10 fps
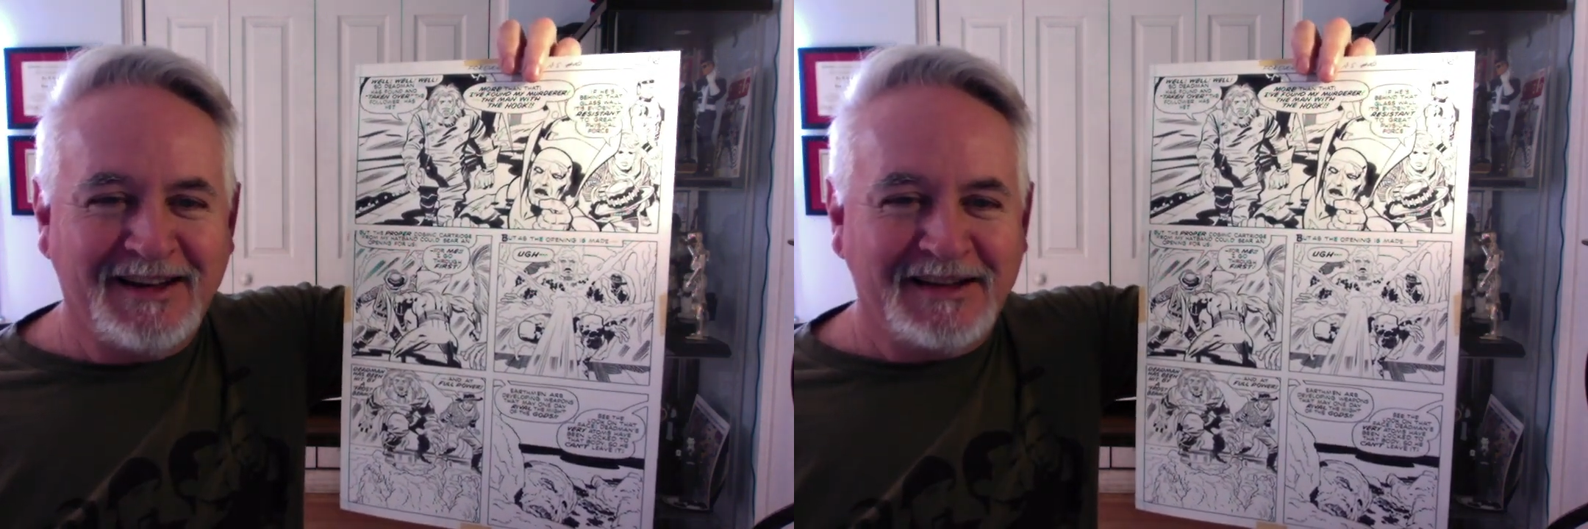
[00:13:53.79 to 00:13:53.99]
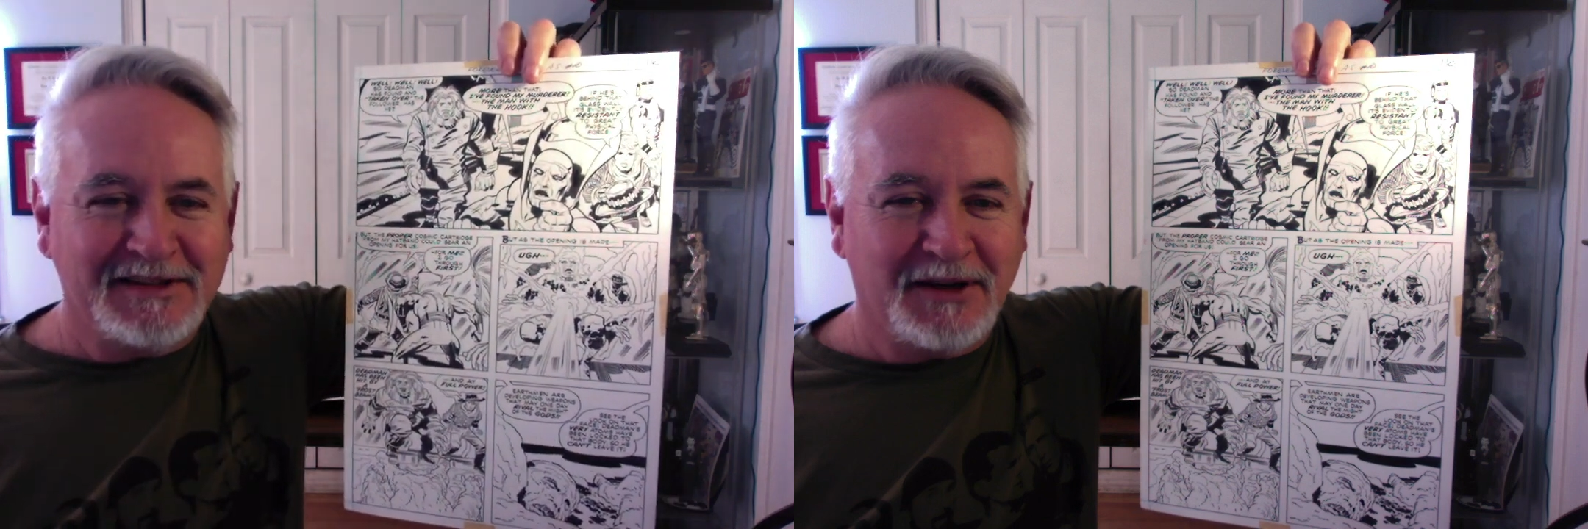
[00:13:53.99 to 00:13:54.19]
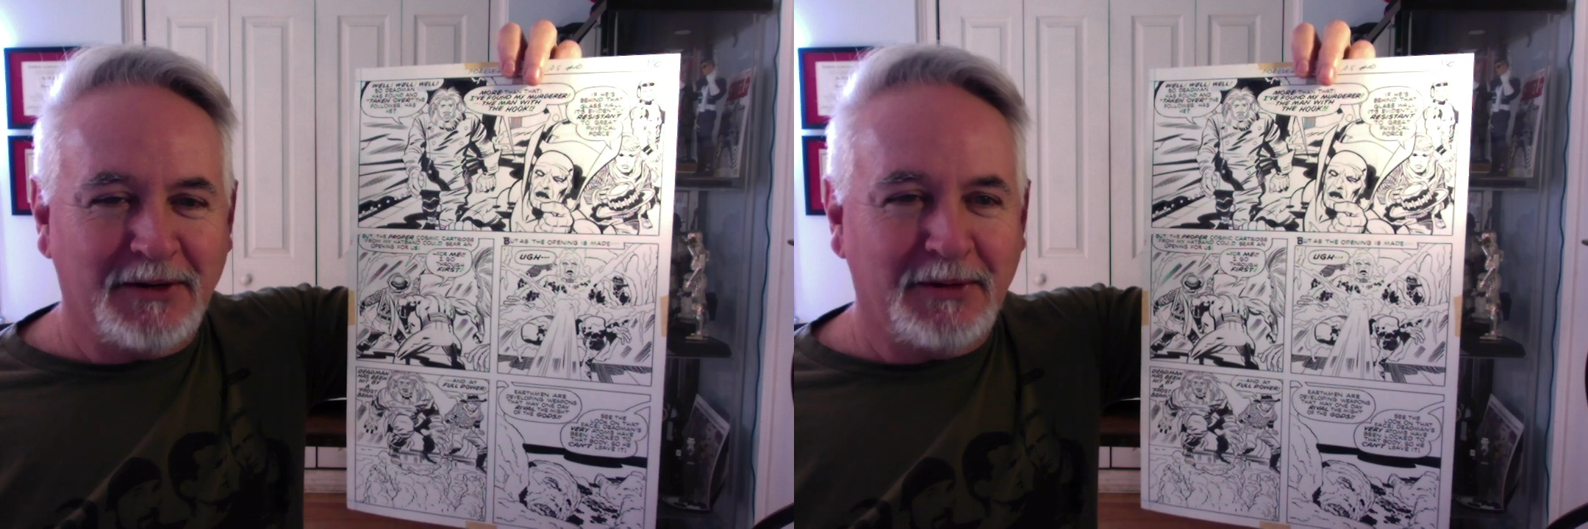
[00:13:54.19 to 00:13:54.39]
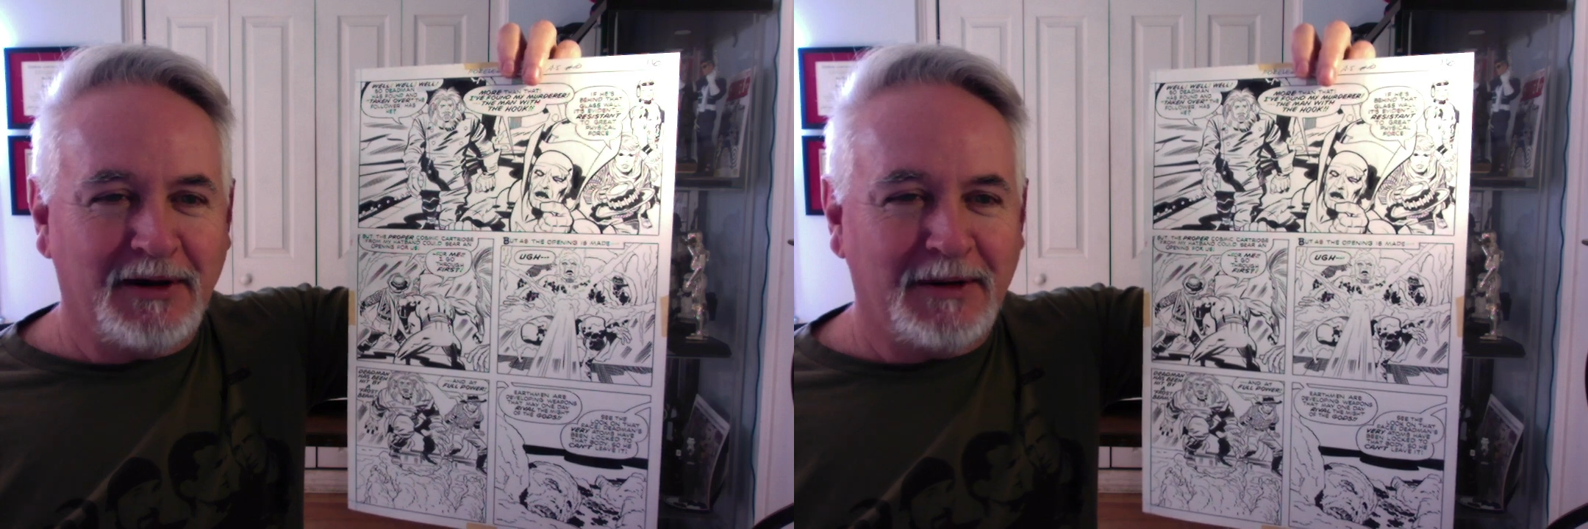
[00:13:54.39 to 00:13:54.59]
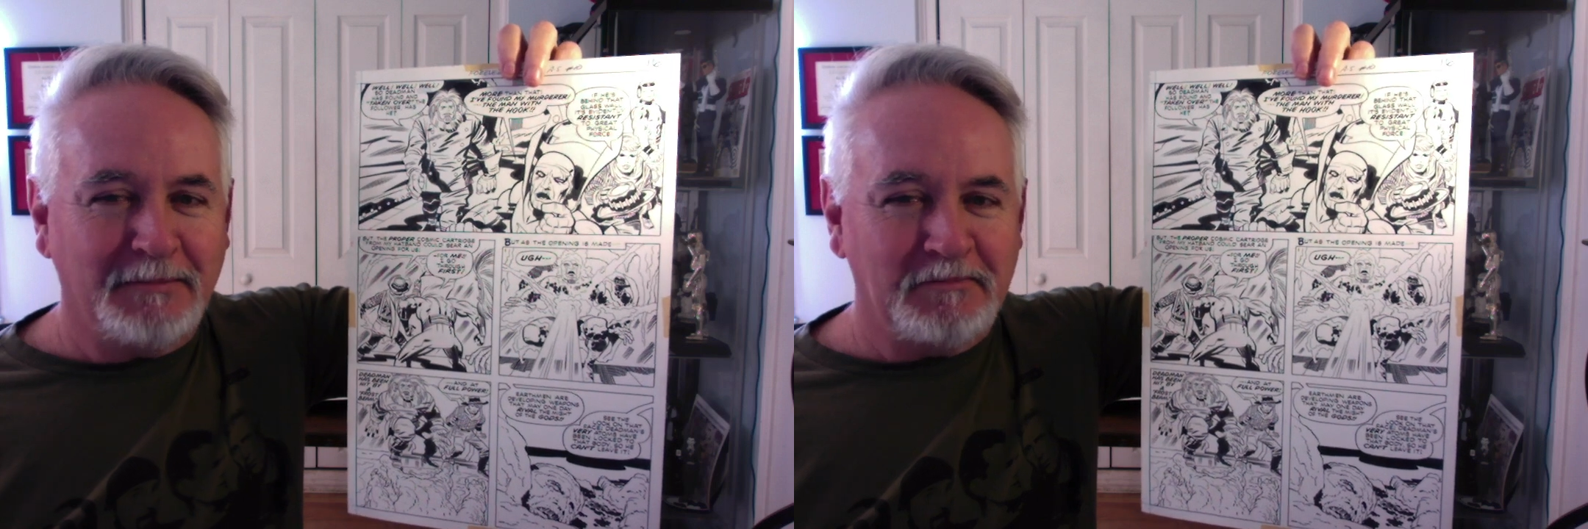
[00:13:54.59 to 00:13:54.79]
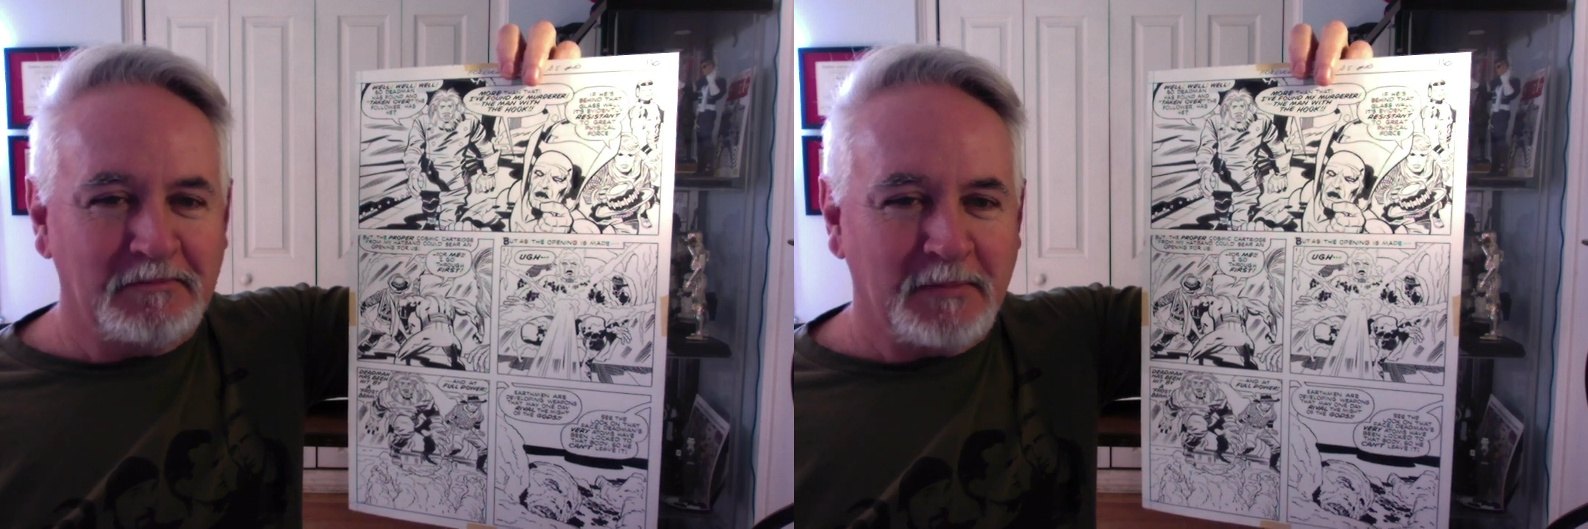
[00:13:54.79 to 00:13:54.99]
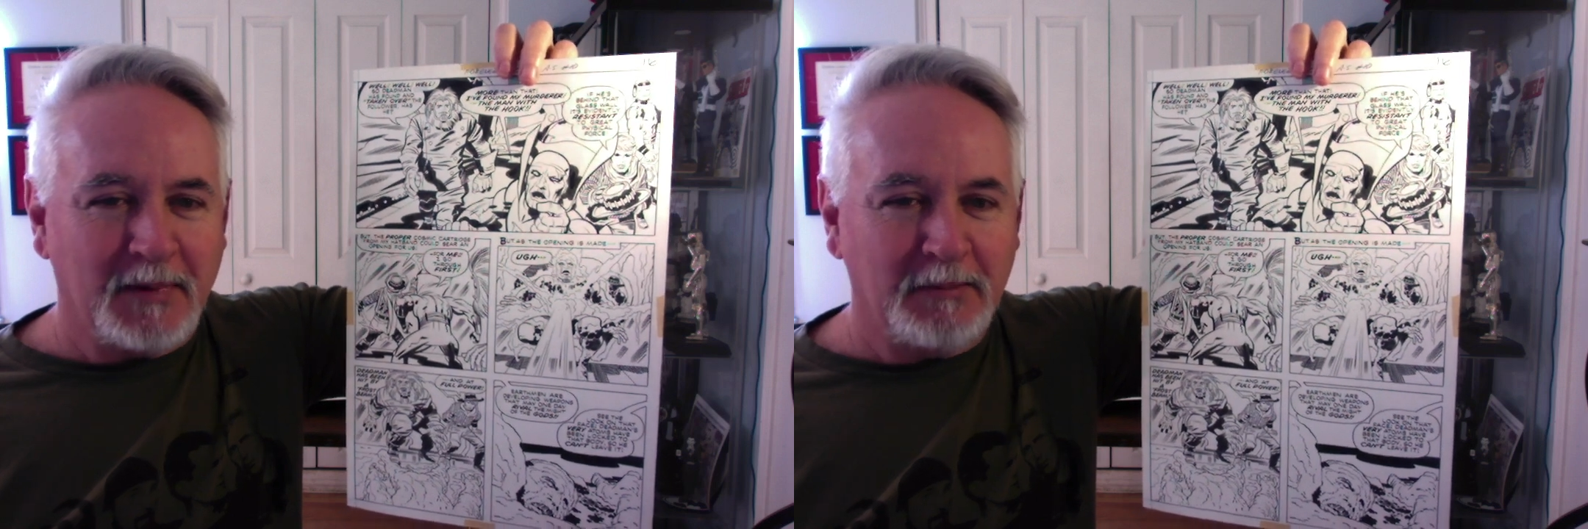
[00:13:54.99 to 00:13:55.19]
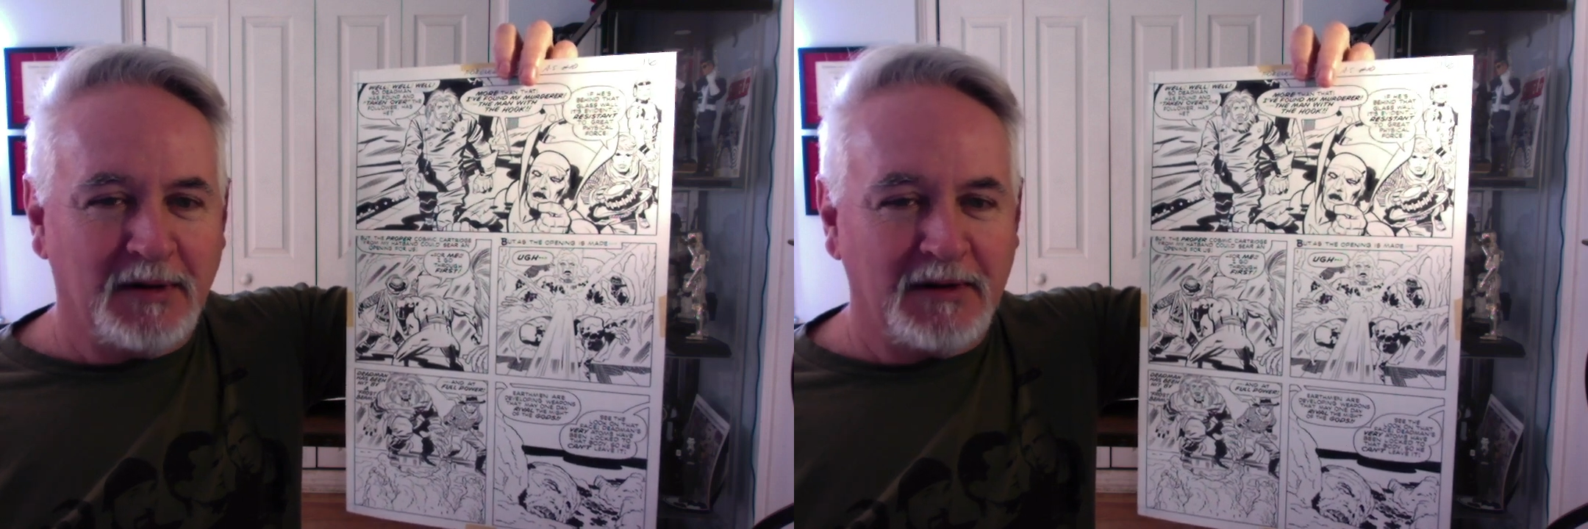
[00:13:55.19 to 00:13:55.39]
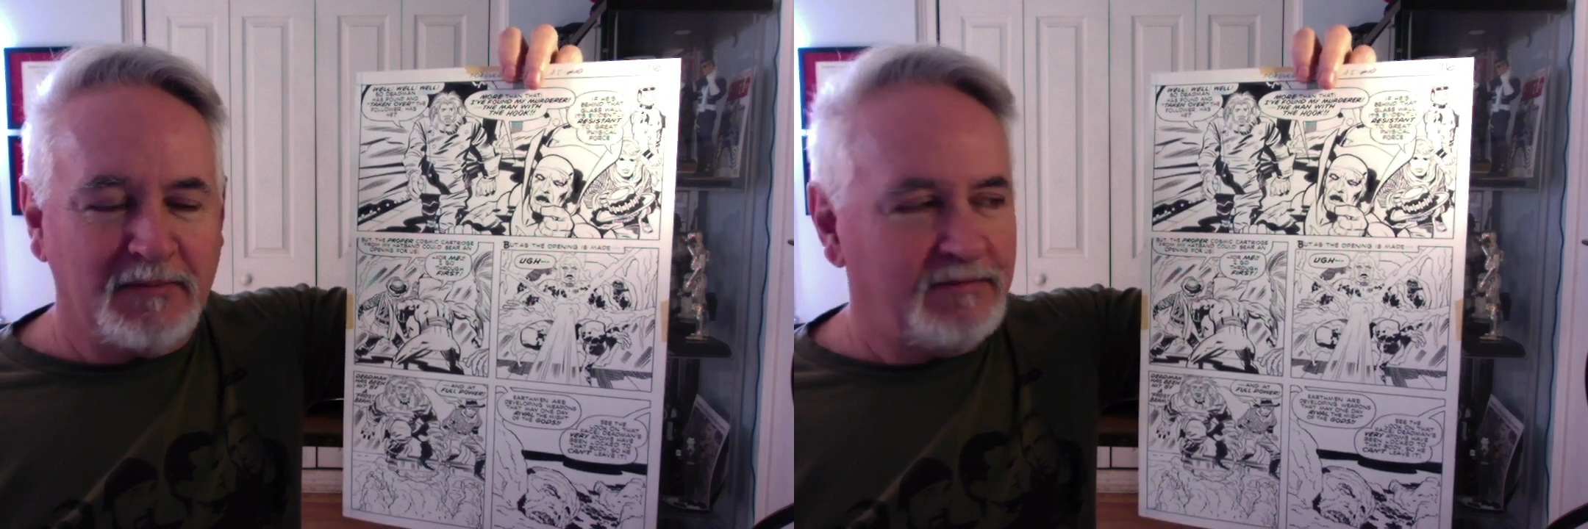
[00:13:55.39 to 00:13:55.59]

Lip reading: So but